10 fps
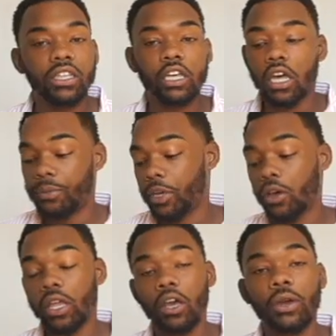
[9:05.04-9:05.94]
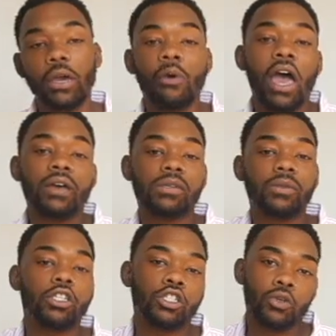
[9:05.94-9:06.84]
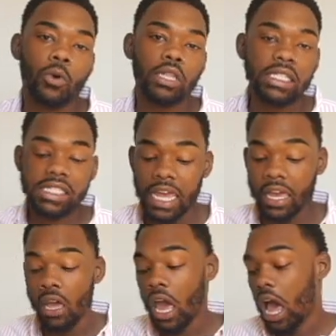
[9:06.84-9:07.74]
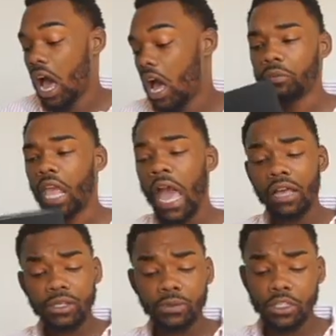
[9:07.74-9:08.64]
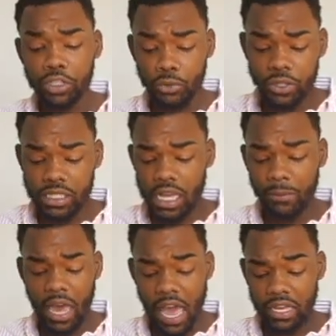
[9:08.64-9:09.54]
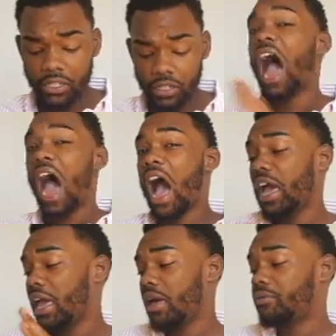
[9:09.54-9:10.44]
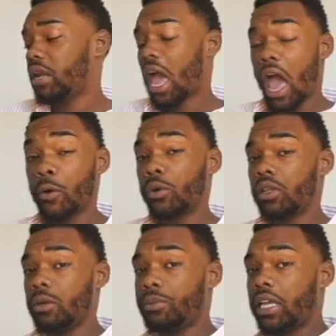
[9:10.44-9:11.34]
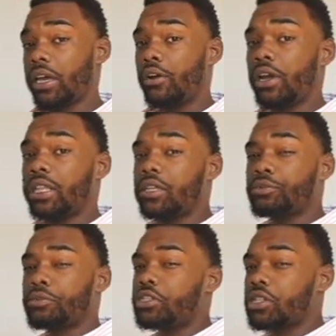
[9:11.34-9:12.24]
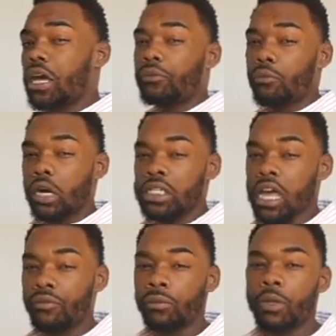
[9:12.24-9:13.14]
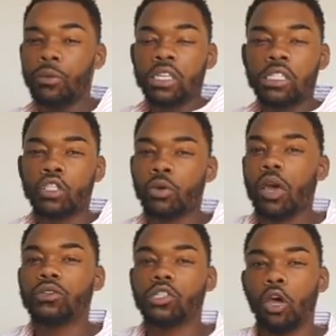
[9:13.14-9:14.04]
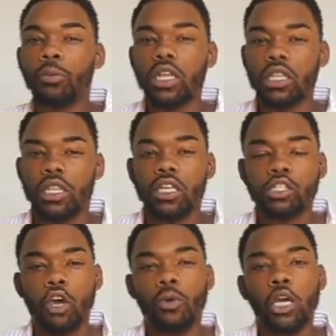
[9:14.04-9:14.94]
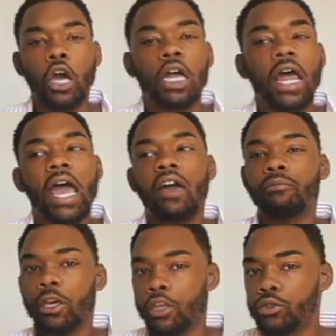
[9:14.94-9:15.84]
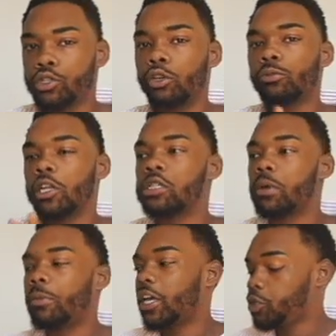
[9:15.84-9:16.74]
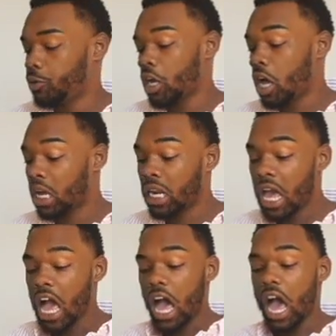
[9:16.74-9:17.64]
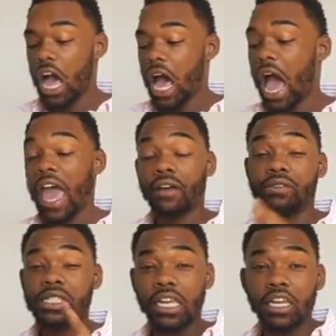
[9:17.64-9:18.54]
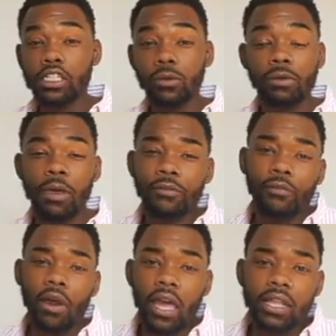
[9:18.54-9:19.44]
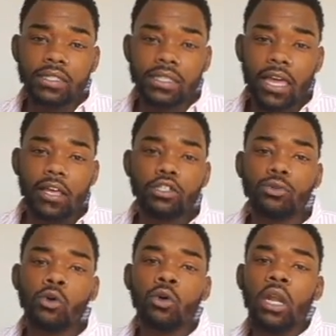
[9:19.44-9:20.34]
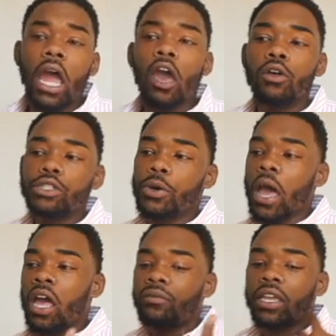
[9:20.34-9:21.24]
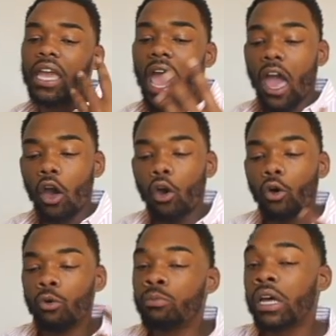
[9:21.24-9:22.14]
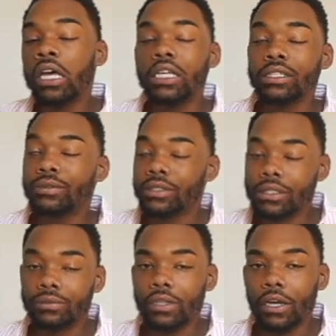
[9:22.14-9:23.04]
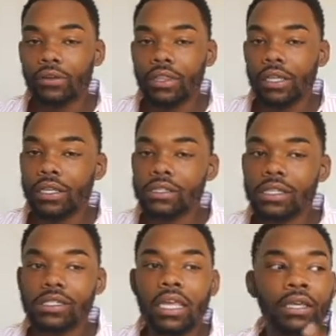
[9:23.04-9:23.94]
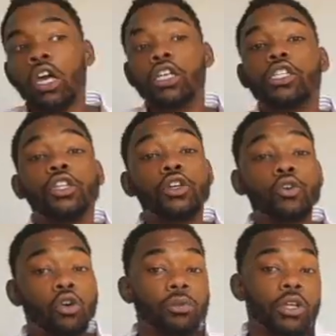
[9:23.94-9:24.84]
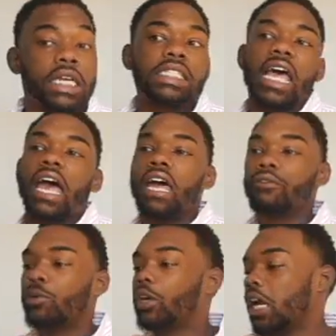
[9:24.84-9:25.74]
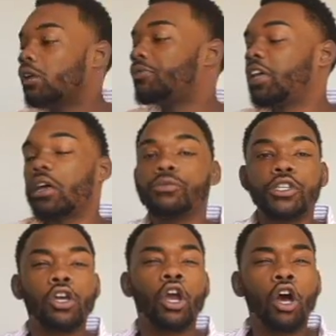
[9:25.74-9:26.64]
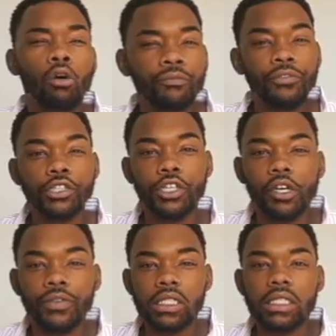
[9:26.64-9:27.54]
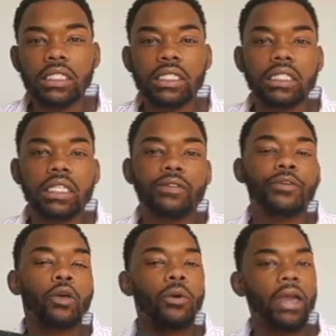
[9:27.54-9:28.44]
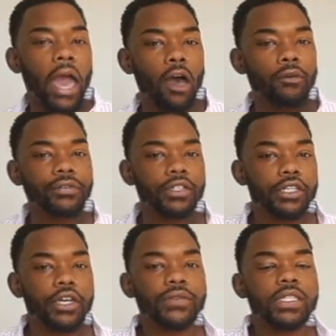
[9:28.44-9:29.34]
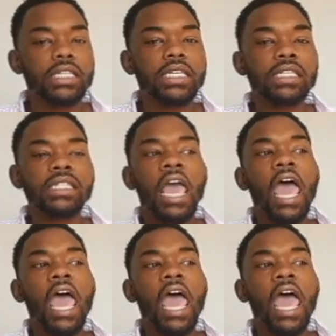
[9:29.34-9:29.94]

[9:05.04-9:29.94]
look up and go like, okay, well, I have something to do on this day. I have something to do at this time. I actually, I have an hourly planner and this one just kind of works out for me because I do have so many things going on. I have my YouTube plus my Patreon on. Uh, I have tennis with my friends scheduled. I also have like at home self-care things because like so the new normal is that everyone kind of like comes to your home for services instead of you going out for services